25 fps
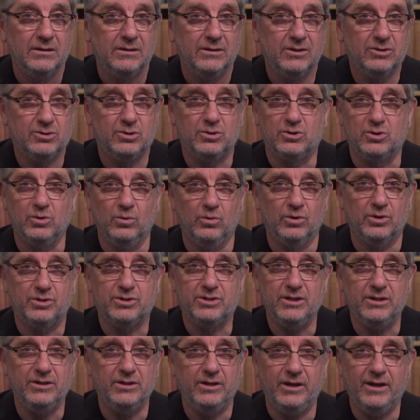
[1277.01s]
This was the
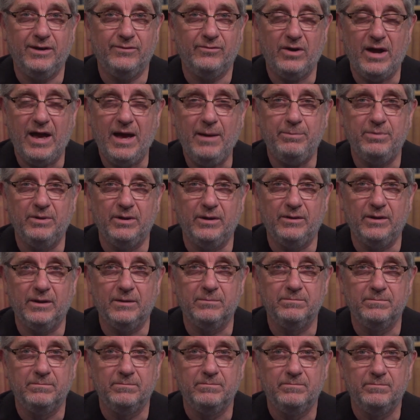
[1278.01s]
worst thing that had ever happened to
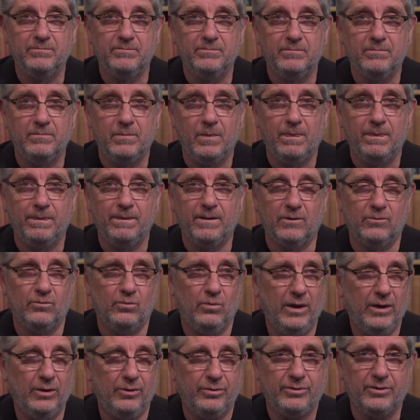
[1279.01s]
them. Their
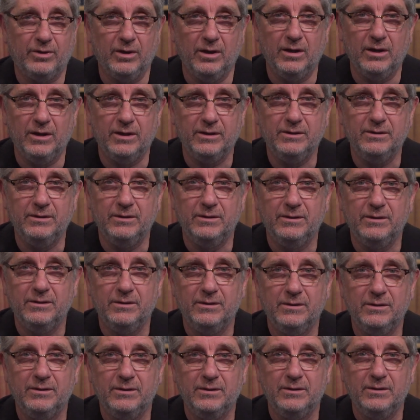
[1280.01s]
wealth gone,
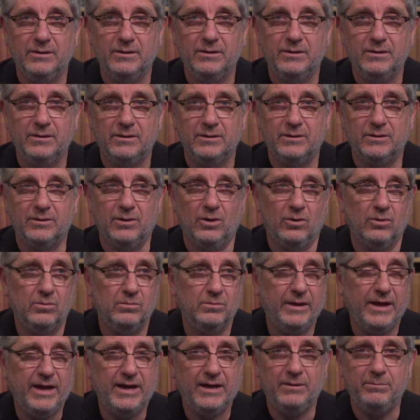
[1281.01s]
their
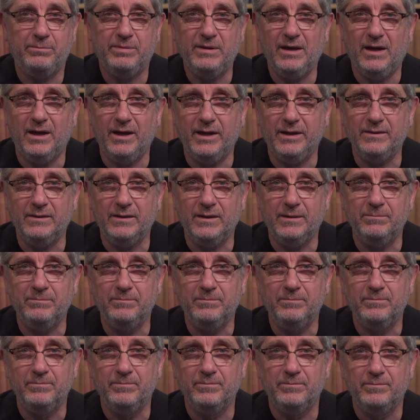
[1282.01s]
homeland behind
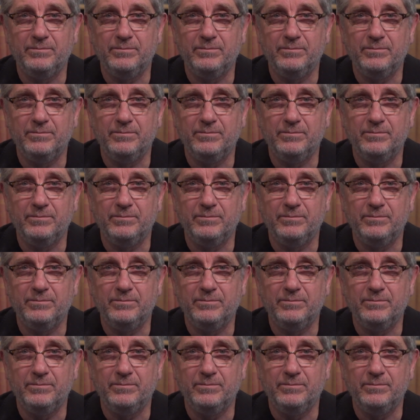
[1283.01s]
them,